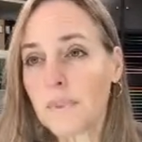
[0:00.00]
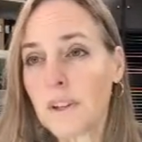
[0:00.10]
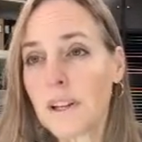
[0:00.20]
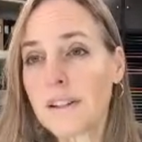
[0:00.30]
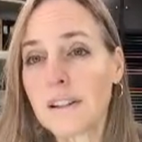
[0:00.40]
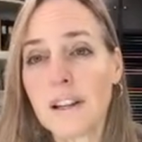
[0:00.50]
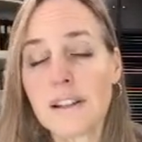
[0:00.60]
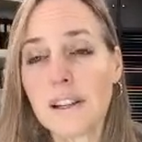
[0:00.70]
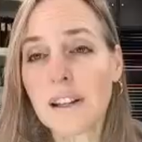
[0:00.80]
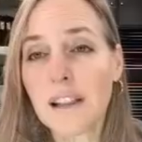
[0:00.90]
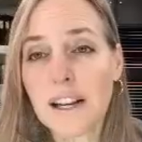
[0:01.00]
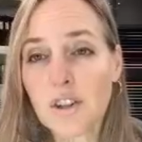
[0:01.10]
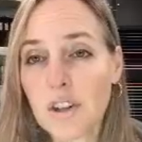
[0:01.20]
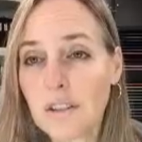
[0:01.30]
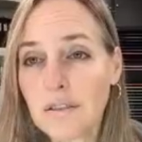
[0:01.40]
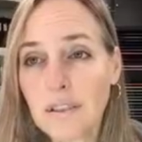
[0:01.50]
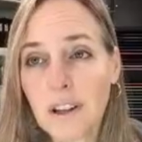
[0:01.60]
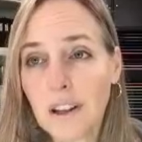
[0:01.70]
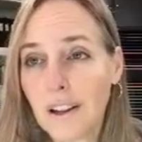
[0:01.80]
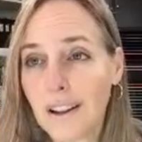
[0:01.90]
It's a collection
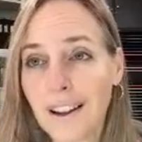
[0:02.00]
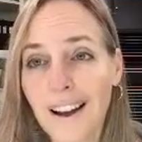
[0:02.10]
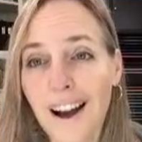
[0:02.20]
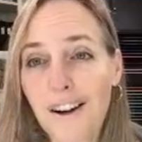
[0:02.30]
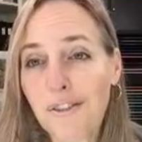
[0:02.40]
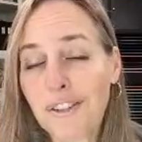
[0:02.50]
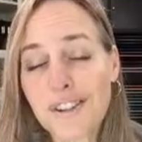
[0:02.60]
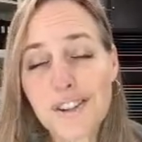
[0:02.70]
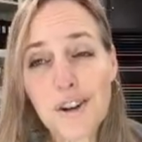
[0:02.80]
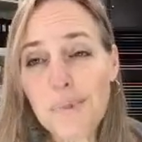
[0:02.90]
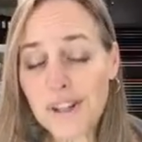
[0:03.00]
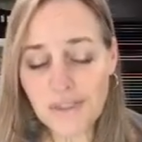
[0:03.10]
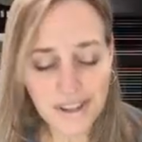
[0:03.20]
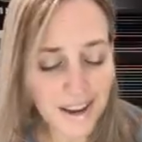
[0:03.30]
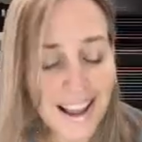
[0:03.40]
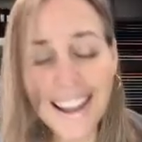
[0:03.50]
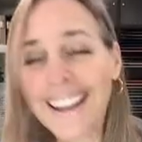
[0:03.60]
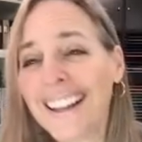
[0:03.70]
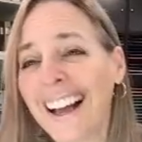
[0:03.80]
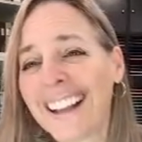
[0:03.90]
of so much fun.
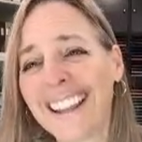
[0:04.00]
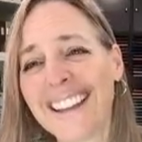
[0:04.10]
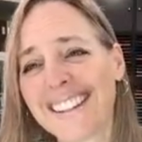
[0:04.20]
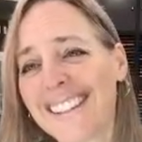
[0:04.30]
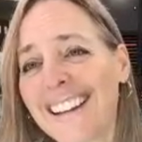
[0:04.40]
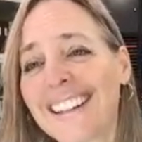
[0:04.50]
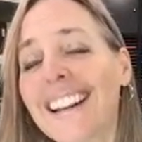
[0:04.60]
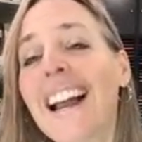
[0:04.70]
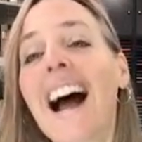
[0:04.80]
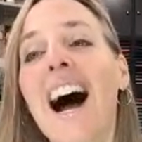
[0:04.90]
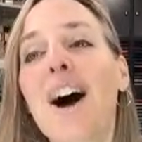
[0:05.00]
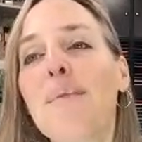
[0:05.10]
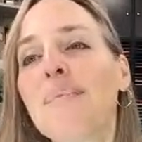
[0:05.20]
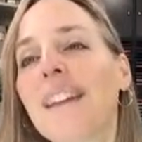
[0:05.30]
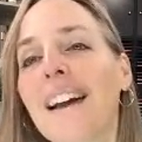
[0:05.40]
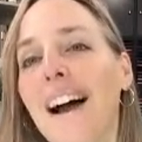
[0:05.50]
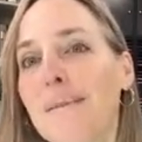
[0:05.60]
I can't stand it. I'm